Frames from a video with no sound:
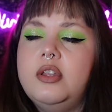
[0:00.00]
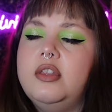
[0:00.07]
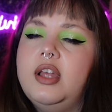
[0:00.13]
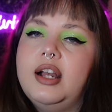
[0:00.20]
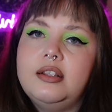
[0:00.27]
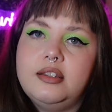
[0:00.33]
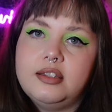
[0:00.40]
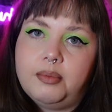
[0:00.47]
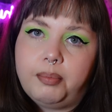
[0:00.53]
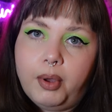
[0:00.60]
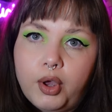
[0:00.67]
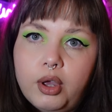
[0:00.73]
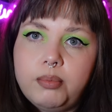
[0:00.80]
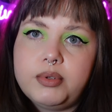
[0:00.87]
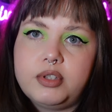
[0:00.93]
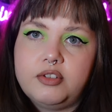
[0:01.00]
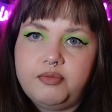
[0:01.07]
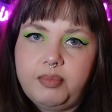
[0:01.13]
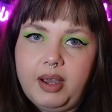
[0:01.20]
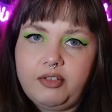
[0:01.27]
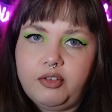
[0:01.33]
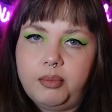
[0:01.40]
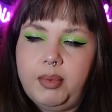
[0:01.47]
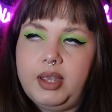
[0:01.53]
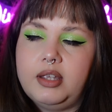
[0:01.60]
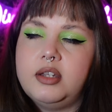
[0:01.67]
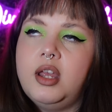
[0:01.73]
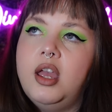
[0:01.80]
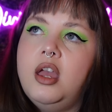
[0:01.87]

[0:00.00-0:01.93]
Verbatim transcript: That's the purpose of Baphomet.